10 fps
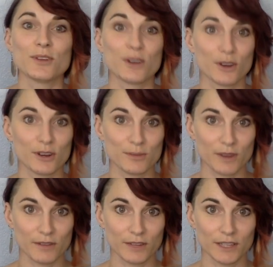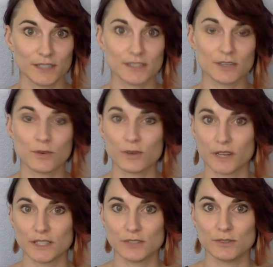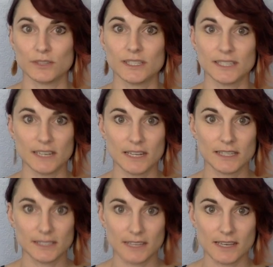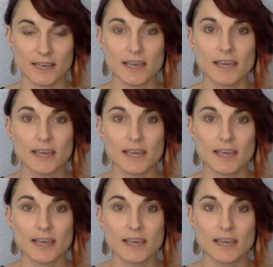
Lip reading: The current prevalence, according to the CDC,